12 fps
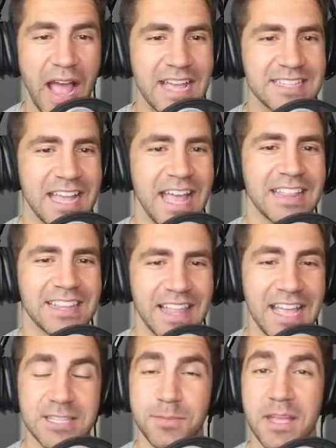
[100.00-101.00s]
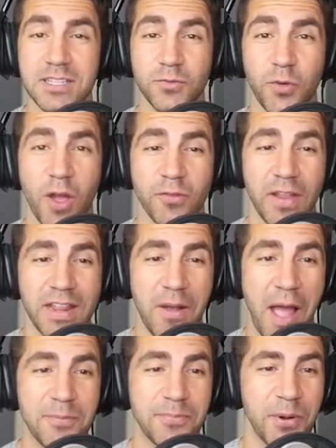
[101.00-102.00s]
guys, the last Amazing Frog video
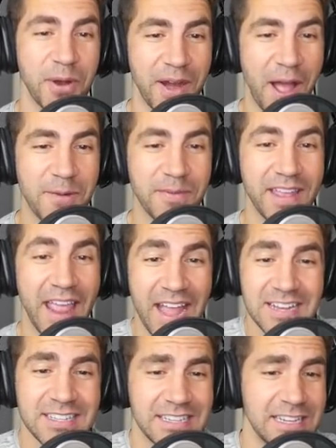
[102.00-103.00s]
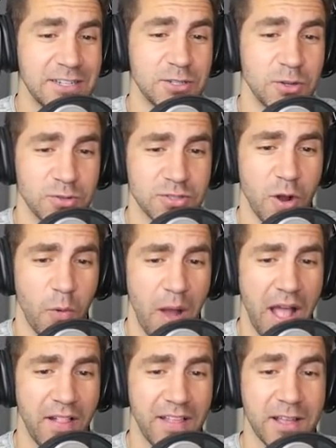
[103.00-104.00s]
I put up, it actually didn't do so
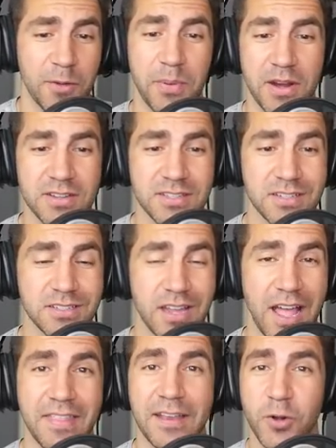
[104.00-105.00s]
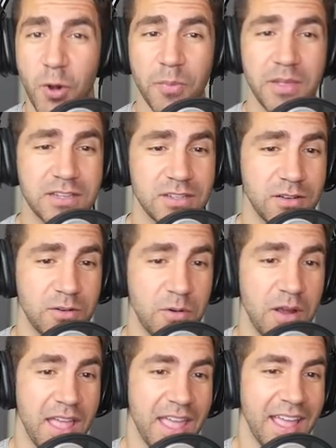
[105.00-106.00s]
well in comparison to how they normally
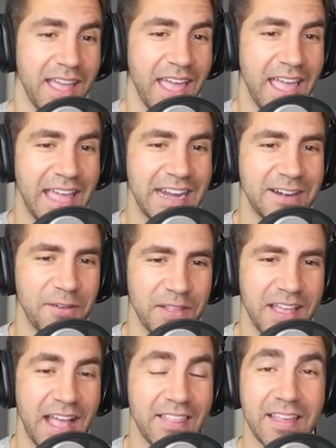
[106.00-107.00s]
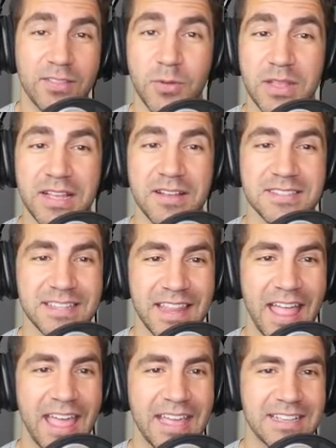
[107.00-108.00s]
do, and it only got like three thousand
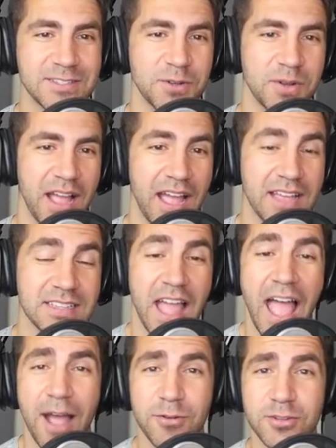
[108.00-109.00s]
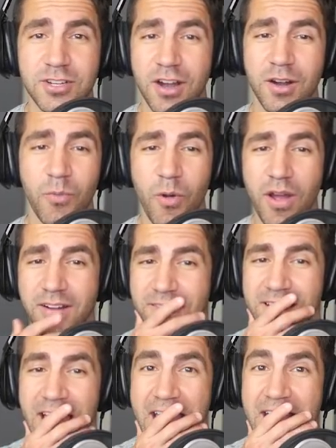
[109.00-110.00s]
likes. So, guys, I was starting to
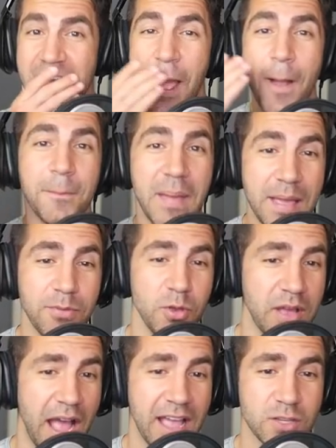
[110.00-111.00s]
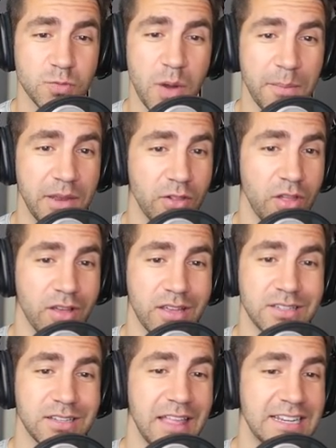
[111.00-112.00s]
wonder, like, maybe you guys want me to look
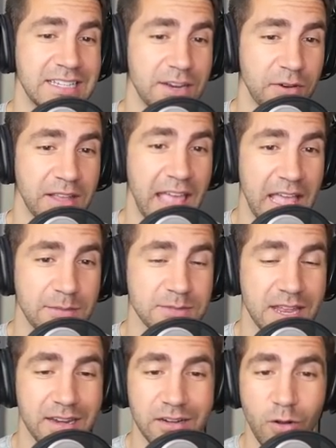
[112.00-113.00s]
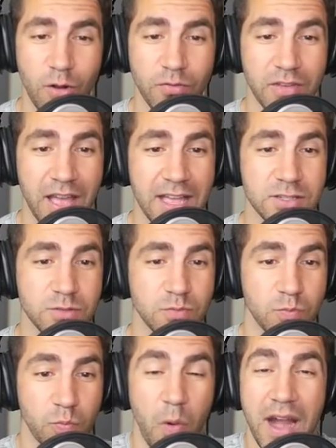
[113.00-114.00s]
into, like, different games. I didn't know if you guys
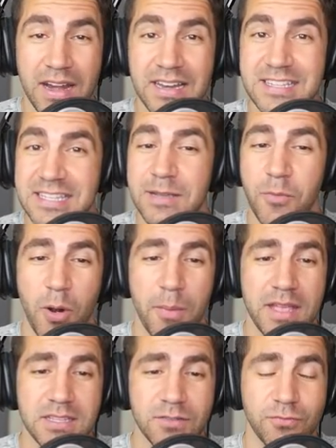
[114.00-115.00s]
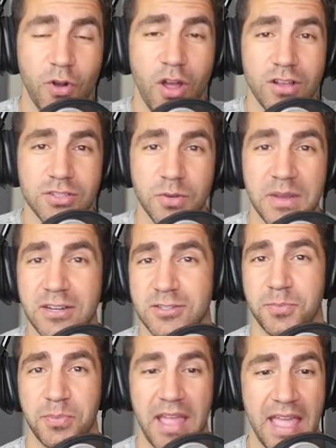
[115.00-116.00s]
wanted to see more Amazing Frog, so here's
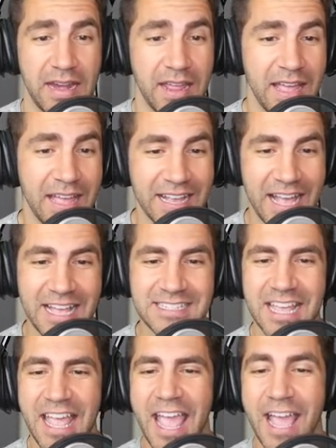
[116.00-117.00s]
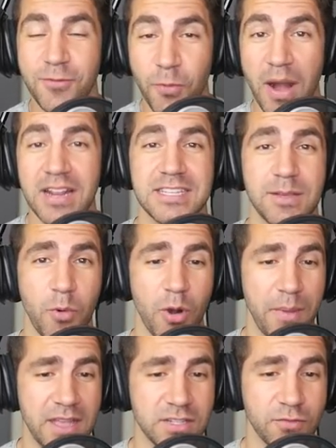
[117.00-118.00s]
the plan. Guys, if you want to see more
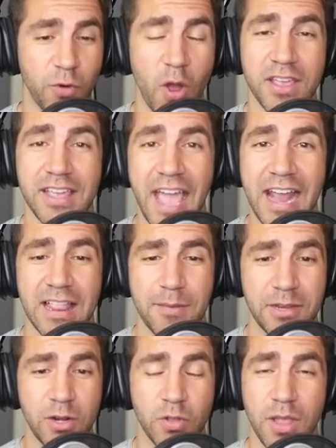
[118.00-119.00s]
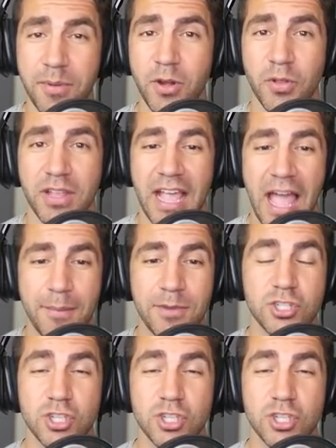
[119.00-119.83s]
Amazing Frog, you gotta let me know. Let me know in the comments,